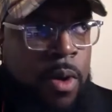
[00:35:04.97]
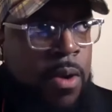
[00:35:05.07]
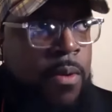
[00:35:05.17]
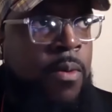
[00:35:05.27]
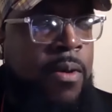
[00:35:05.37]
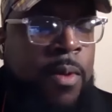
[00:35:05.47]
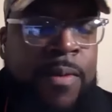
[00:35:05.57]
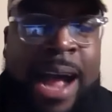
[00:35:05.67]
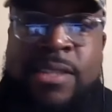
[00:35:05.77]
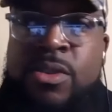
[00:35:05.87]
working with,
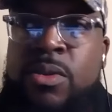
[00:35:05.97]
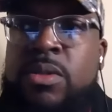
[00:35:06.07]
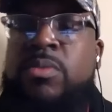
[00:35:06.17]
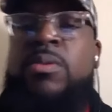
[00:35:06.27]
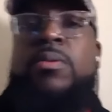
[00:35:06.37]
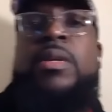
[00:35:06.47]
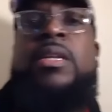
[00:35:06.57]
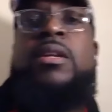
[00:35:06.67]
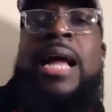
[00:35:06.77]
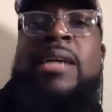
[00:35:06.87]
with high schoolers. We were
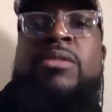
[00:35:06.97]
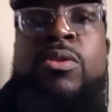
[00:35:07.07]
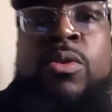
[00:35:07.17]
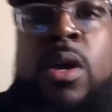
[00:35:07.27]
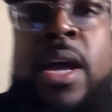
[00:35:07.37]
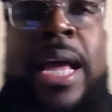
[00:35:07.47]
in, in high school.